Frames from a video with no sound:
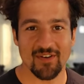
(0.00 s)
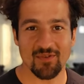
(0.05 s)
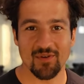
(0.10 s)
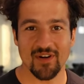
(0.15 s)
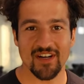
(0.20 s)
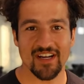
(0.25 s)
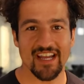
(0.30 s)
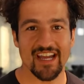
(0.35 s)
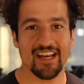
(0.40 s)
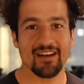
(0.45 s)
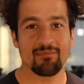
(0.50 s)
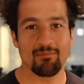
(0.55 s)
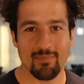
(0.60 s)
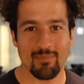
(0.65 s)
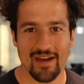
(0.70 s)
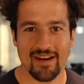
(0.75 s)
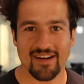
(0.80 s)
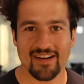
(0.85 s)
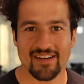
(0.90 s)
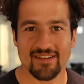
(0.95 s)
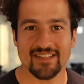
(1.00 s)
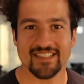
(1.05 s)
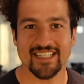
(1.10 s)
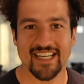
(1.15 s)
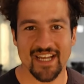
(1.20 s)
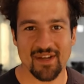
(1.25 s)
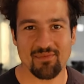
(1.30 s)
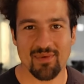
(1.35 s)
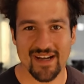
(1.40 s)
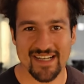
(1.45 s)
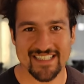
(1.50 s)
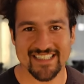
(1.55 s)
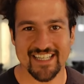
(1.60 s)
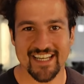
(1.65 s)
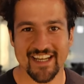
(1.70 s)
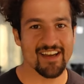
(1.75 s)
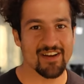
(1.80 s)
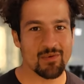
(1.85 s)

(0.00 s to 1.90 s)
We're getting better day by day.